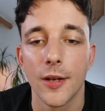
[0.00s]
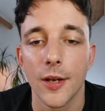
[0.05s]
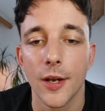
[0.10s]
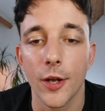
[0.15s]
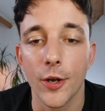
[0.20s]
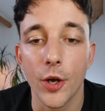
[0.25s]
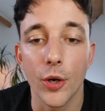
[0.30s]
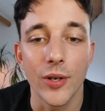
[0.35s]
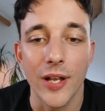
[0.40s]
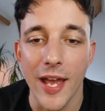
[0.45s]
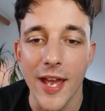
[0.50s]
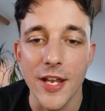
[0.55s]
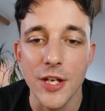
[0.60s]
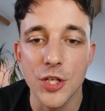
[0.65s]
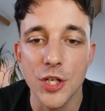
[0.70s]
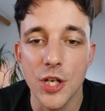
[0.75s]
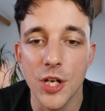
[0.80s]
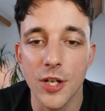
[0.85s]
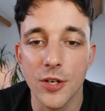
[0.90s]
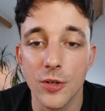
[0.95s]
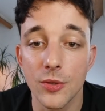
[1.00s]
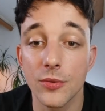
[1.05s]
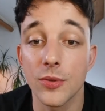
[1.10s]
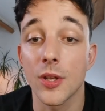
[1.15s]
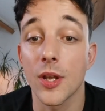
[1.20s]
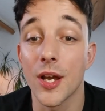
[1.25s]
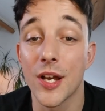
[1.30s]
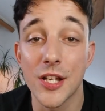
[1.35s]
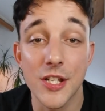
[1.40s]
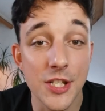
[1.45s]
An
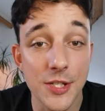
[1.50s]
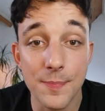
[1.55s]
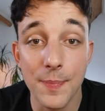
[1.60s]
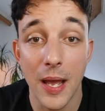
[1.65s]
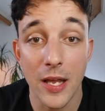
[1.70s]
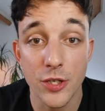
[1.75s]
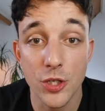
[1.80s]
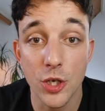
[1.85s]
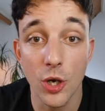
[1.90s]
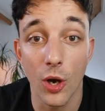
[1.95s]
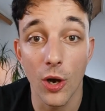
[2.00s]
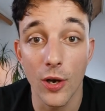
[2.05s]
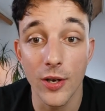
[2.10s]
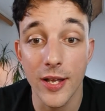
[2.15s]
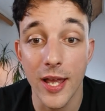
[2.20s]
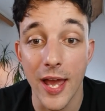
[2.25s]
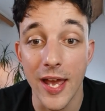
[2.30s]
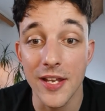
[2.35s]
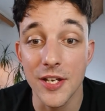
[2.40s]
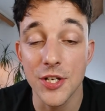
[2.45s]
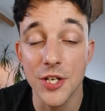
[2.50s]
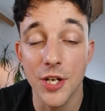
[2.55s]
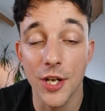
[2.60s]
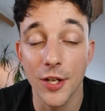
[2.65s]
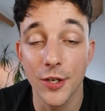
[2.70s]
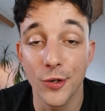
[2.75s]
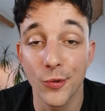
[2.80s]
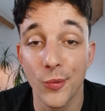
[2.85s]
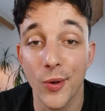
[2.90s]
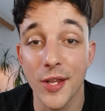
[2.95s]
occasion, a special
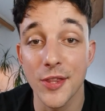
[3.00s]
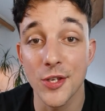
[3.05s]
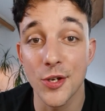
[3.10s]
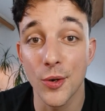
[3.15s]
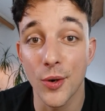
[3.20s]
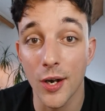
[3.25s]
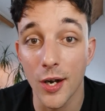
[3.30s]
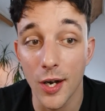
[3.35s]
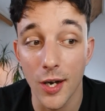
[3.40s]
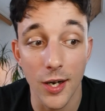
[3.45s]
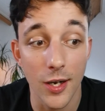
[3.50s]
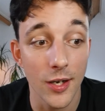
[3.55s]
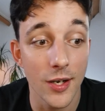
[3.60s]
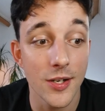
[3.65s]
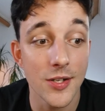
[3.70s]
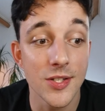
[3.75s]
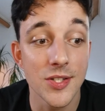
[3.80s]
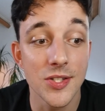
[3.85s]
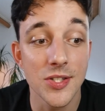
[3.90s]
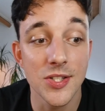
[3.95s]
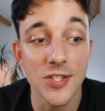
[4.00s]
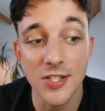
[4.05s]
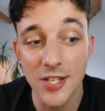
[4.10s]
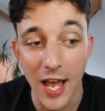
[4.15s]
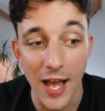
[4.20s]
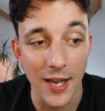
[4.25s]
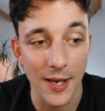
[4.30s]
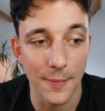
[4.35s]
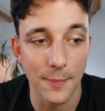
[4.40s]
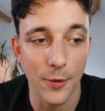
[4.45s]
occasion when you are
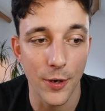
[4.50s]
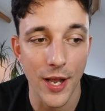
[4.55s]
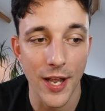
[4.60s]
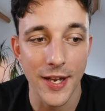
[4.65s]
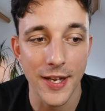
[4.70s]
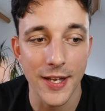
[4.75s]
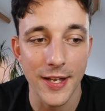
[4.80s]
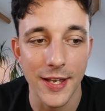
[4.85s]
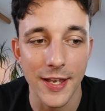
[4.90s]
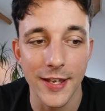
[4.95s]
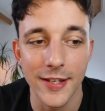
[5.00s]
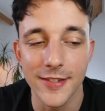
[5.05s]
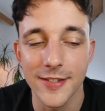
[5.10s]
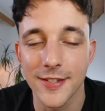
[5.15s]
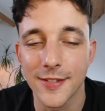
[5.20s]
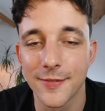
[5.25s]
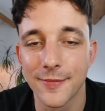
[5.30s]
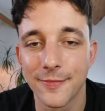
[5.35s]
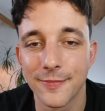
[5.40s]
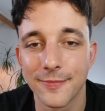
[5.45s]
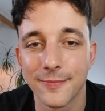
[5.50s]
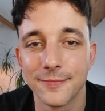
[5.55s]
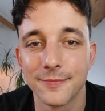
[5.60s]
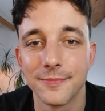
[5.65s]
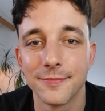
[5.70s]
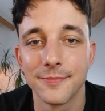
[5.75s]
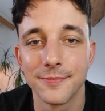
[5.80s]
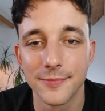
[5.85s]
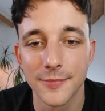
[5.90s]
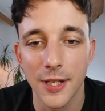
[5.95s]
celebrating it.
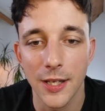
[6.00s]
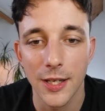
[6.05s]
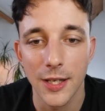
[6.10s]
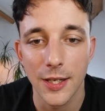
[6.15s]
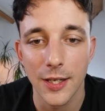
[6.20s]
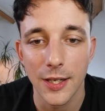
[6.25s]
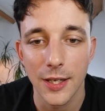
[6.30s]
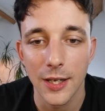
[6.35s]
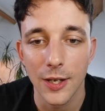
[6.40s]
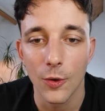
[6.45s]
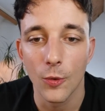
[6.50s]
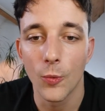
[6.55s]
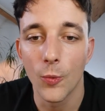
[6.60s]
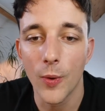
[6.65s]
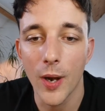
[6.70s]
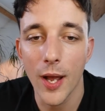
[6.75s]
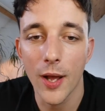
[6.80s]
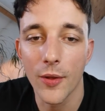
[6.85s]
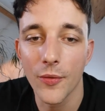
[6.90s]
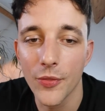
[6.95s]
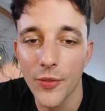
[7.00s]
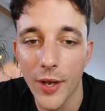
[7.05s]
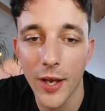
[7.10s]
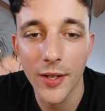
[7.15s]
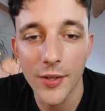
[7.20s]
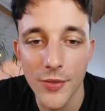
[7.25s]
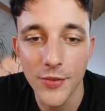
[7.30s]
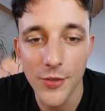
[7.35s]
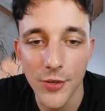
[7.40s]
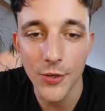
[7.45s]
Well
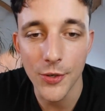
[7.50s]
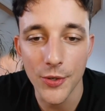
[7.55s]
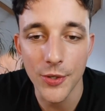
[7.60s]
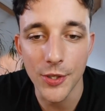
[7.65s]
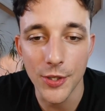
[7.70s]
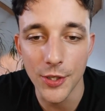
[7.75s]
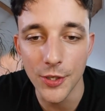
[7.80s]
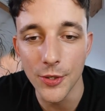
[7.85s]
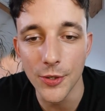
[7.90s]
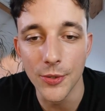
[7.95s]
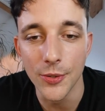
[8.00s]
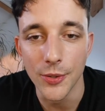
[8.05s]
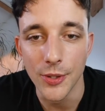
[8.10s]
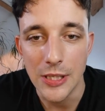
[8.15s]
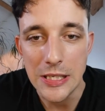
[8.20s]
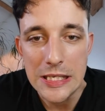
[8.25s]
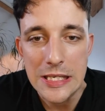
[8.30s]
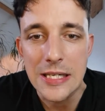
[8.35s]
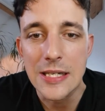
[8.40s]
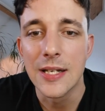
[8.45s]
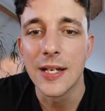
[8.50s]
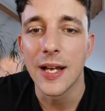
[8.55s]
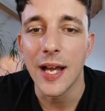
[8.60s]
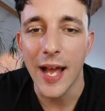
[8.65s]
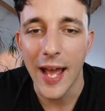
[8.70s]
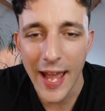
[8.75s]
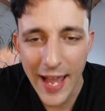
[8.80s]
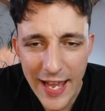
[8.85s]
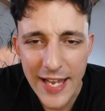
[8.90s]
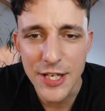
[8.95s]
done to you.
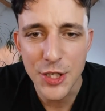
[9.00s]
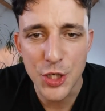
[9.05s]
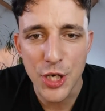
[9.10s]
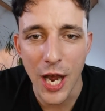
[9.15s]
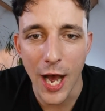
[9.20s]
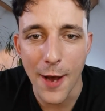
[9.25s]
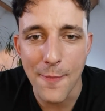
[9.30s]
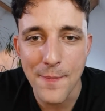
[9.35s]
Asia